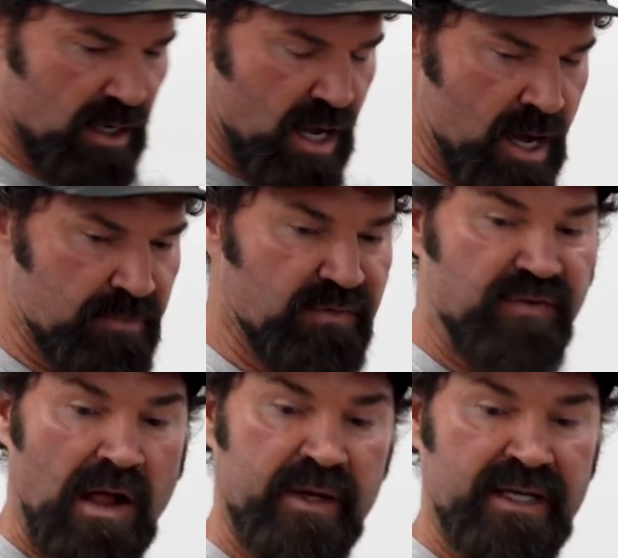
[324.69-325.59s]
the
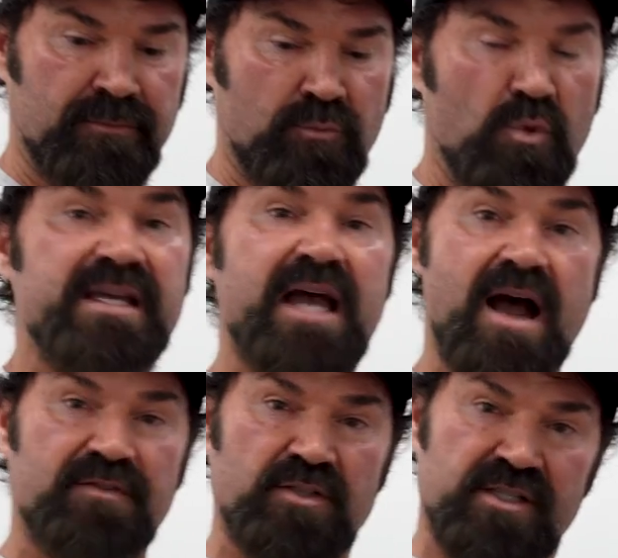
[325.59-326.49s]
following week
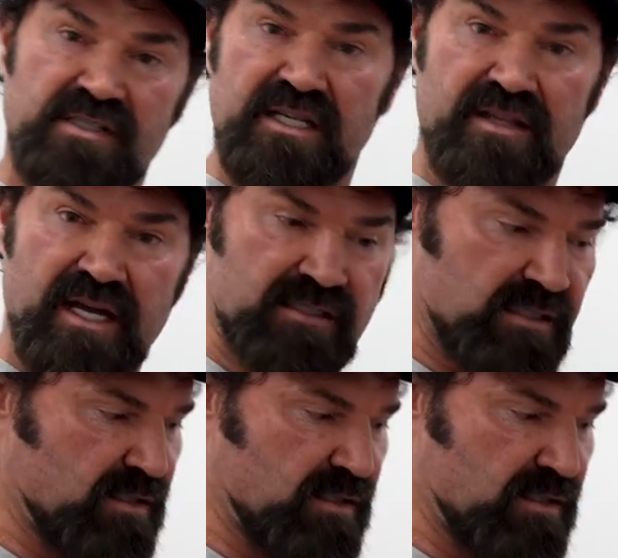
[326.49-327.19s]
after you see this.